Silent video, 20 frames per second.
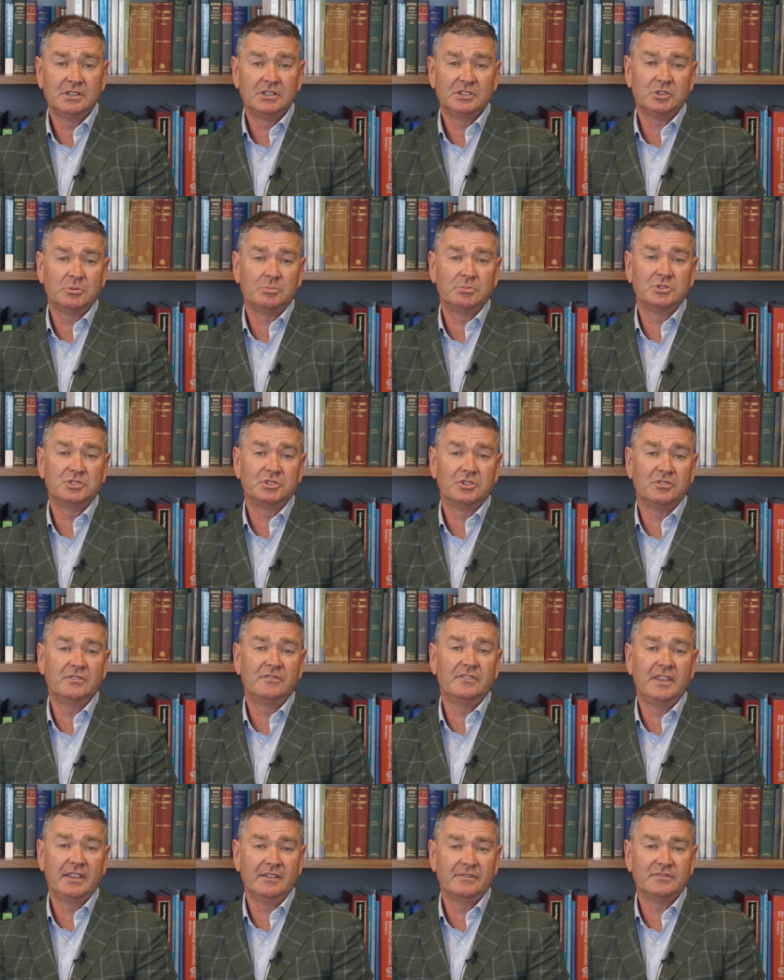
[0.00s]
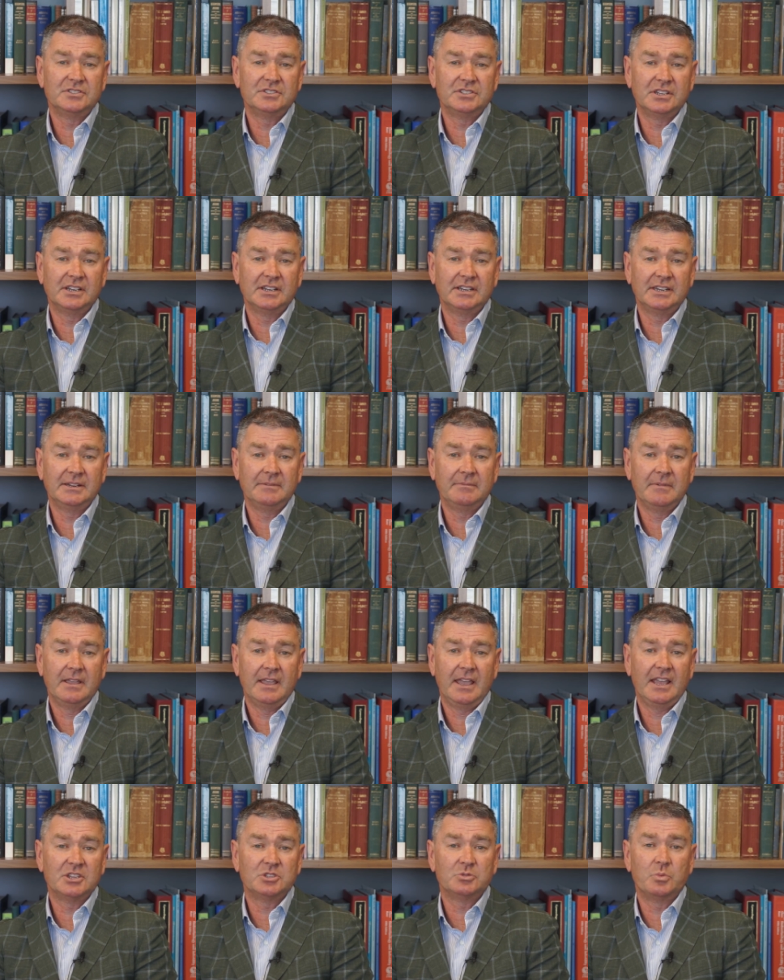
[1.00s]
to preserve their fertility,
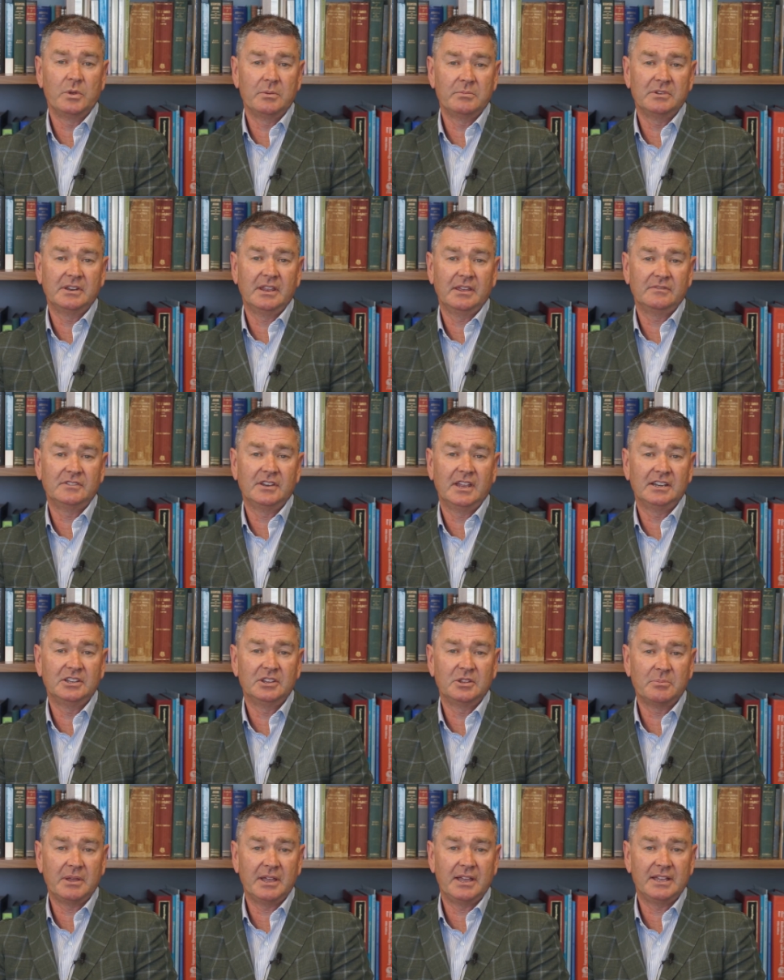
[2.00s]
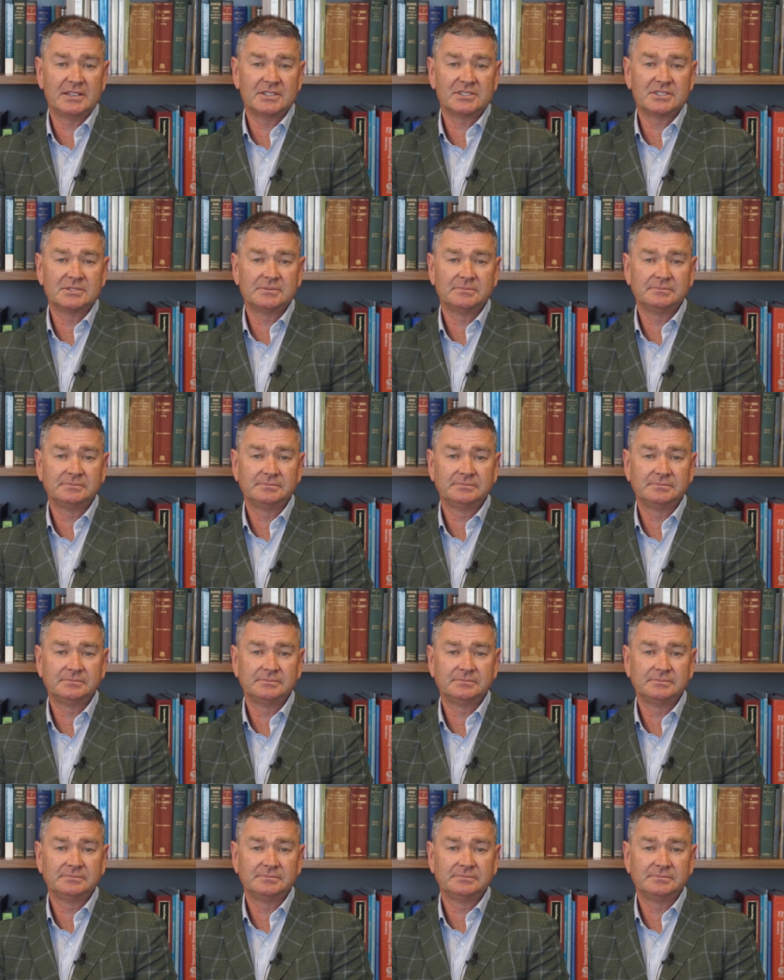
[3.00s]
as women have done in the past.